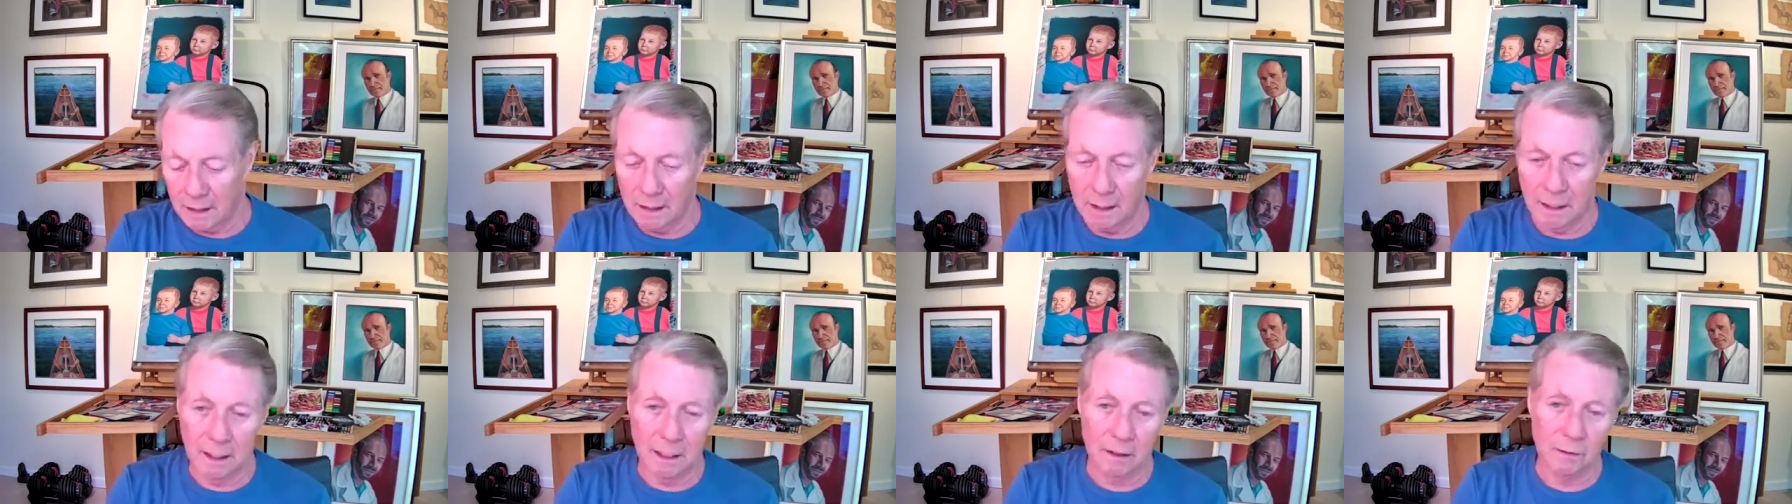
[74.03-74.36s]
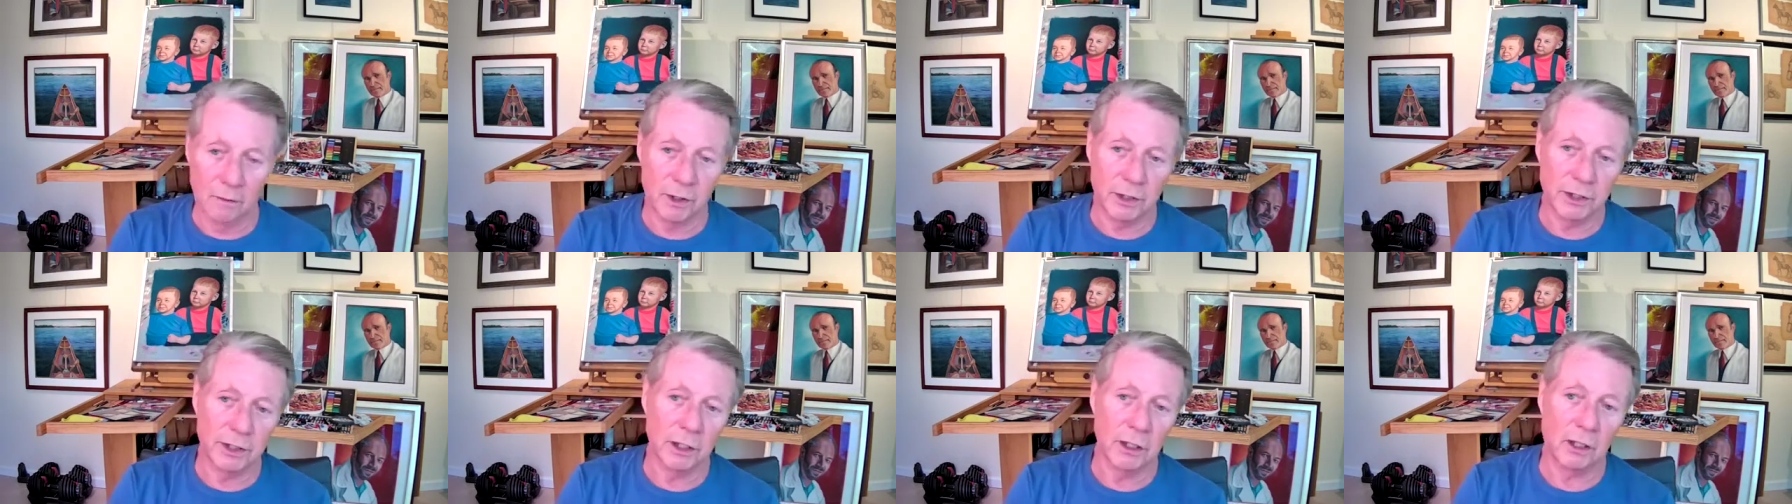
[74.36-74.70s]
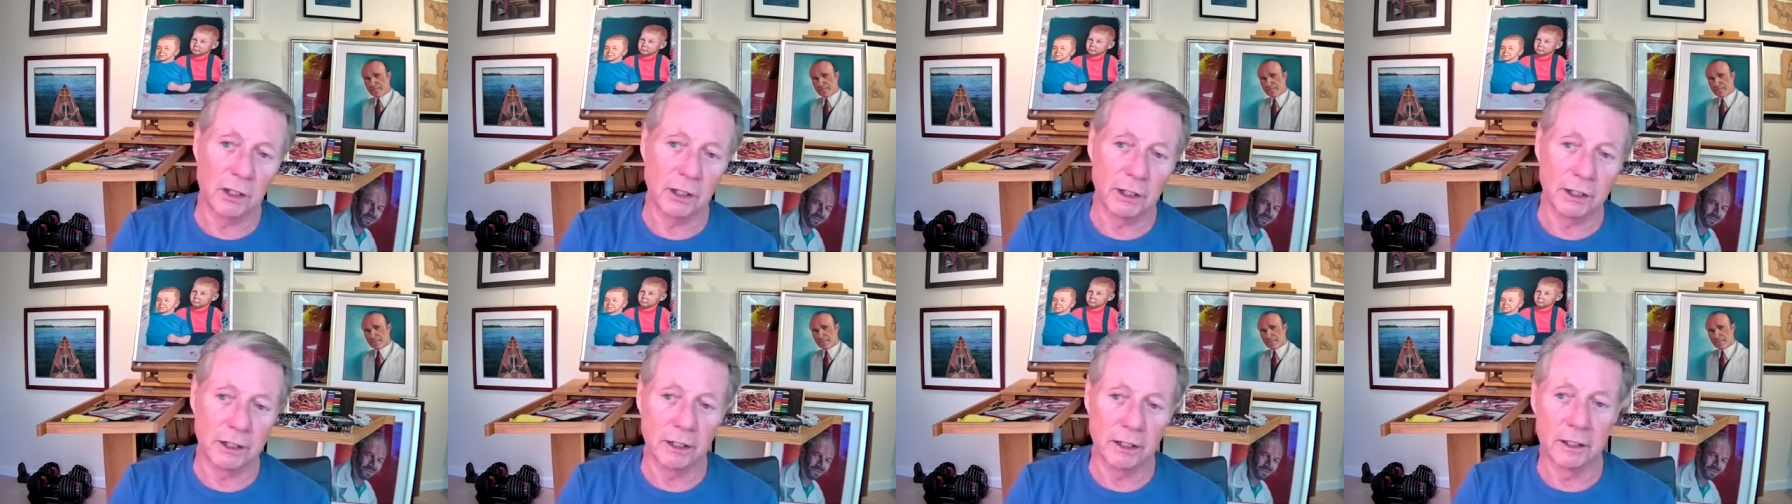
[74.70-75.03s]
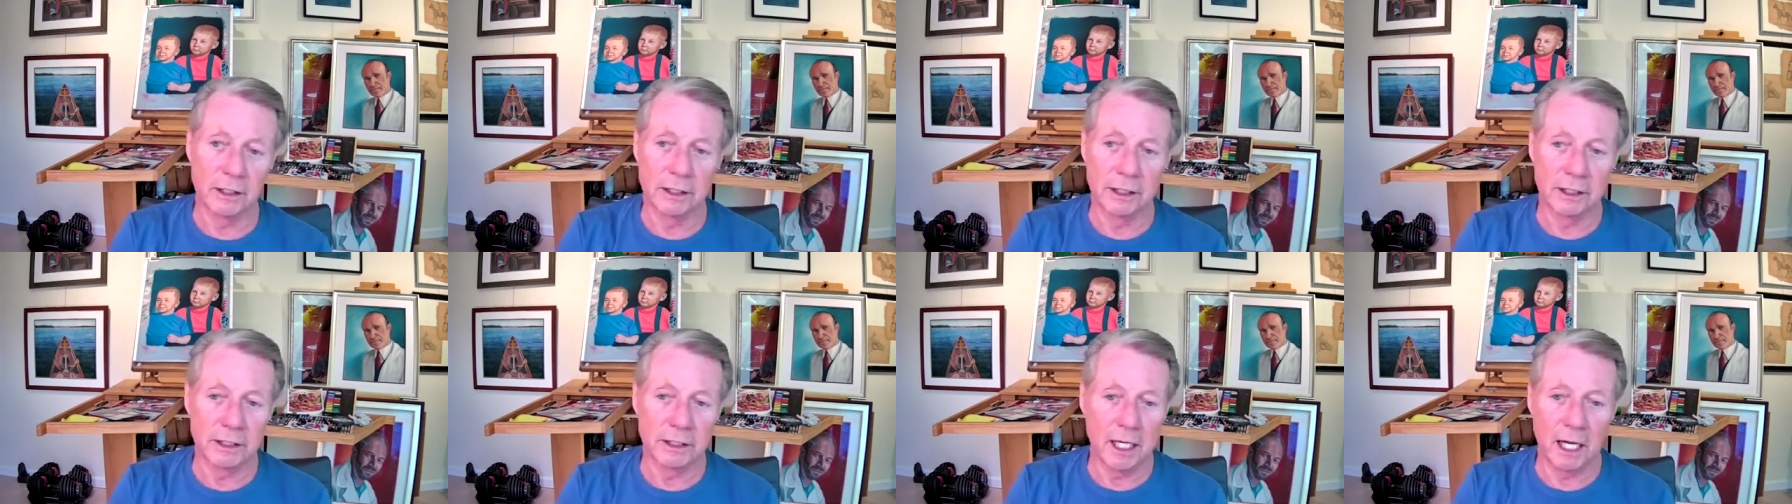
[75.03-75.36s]
And it wasn't
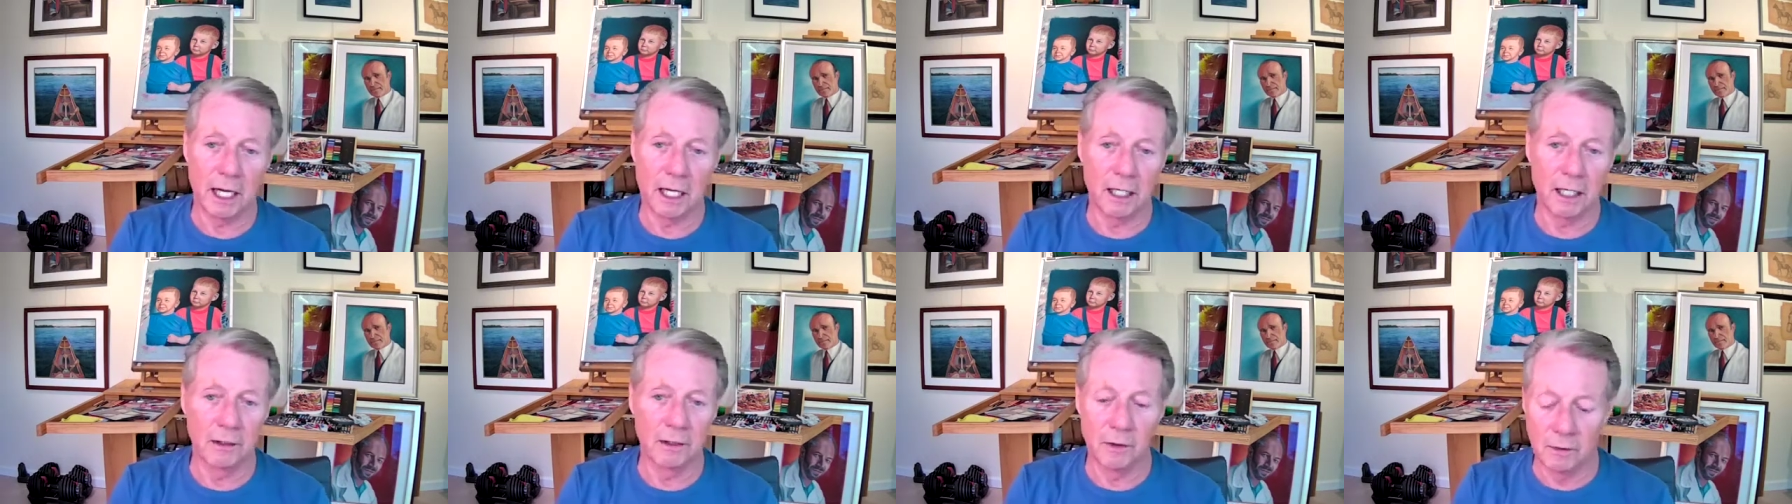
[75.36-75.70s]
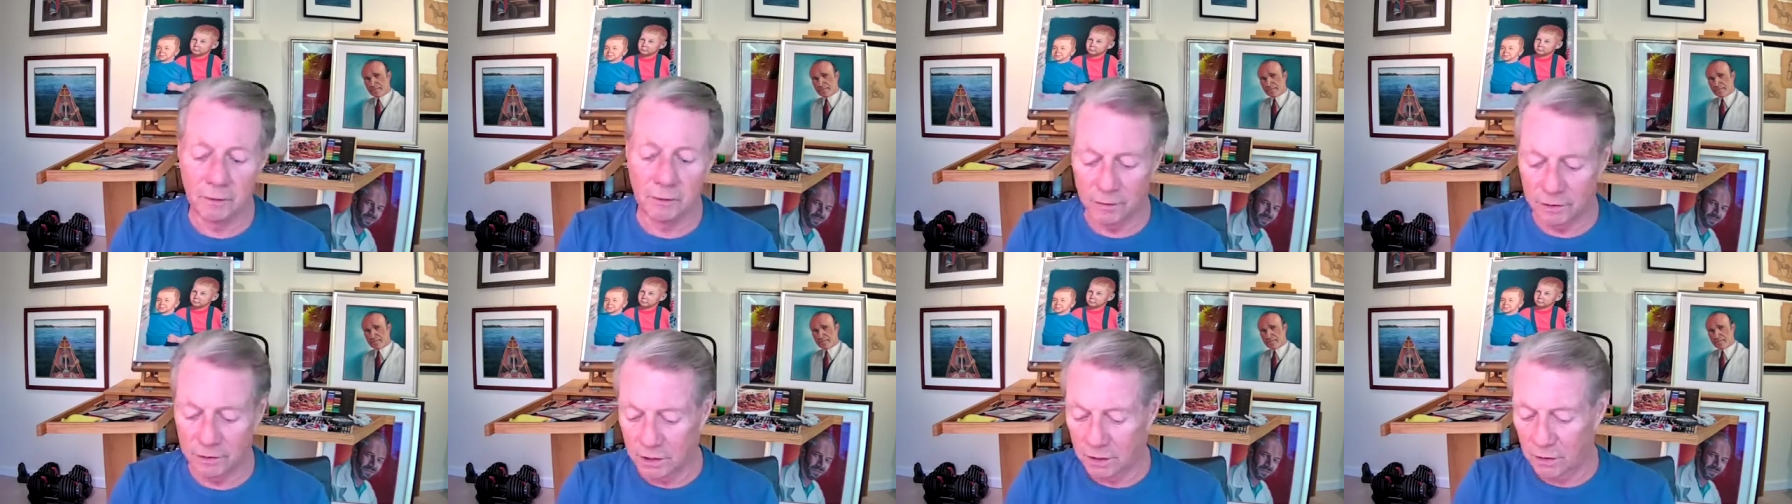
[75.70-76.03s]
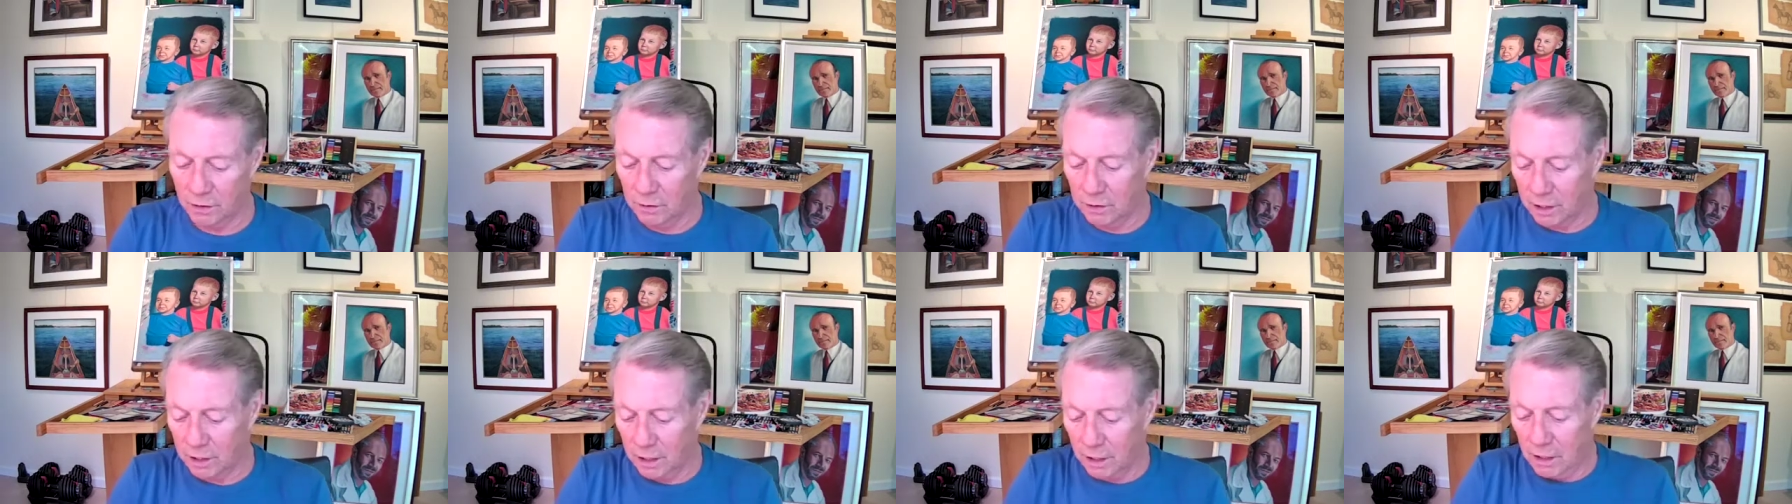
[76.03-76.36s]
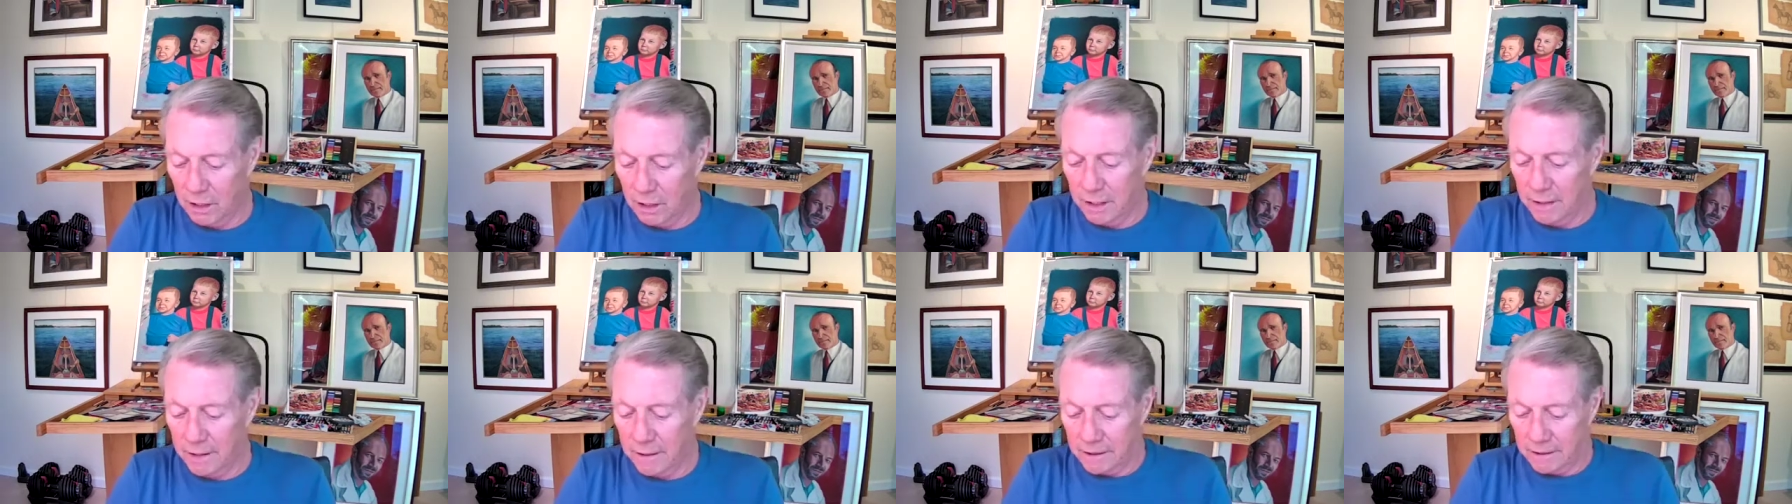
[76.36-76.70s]
clear exactly what was going
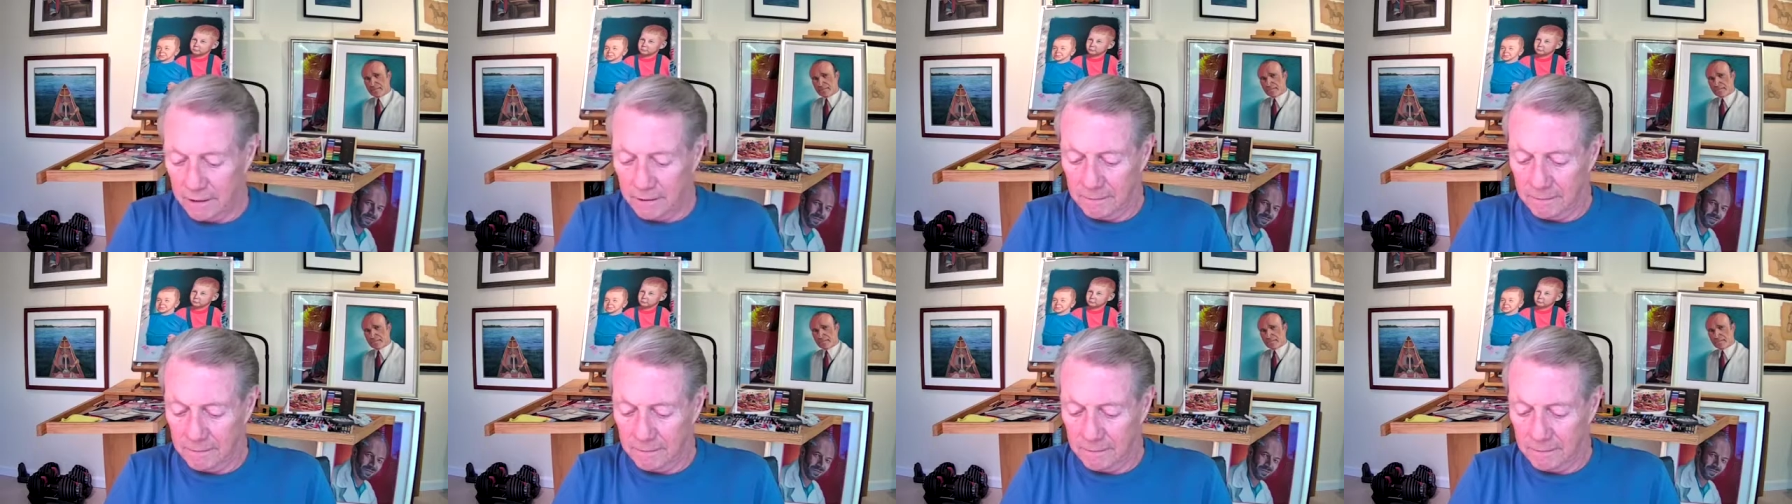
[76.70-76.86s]
on there.